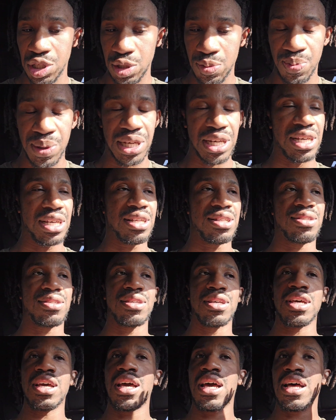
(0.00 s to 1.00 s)
speeds.
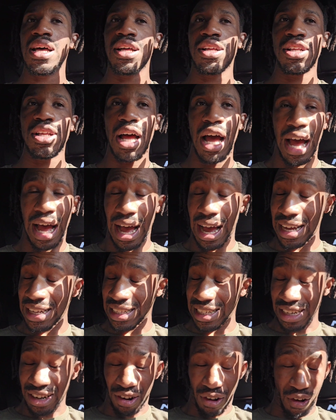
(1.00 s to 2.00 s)
I
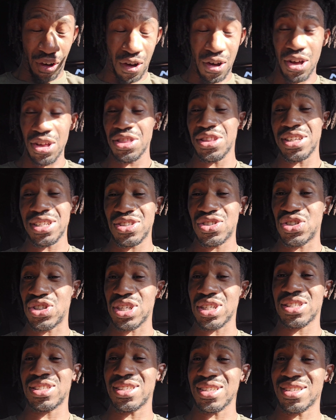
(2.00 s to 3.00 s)
did all this
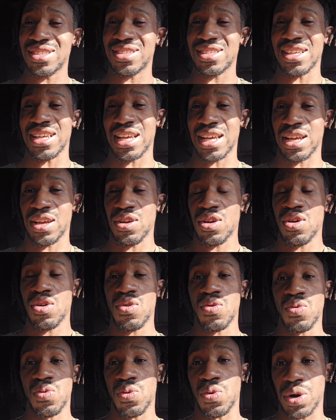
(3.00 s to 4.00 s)
just to see
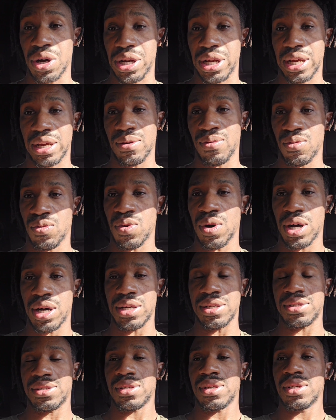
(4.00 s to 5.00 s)
what it
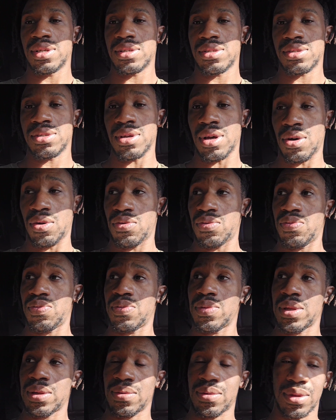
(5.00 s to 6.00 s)
was. So
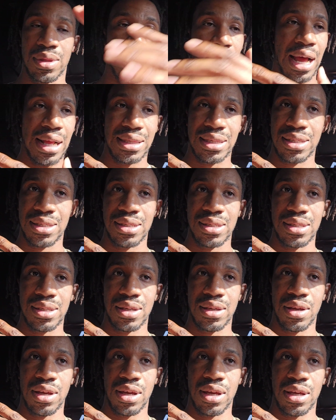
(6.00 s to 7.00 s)
that's
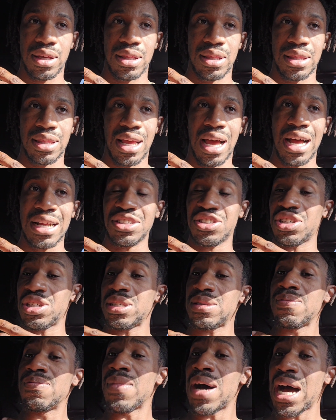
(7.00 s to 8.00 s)
not
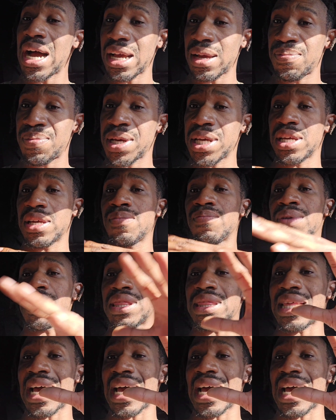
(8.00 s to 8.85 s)
just my opinion, but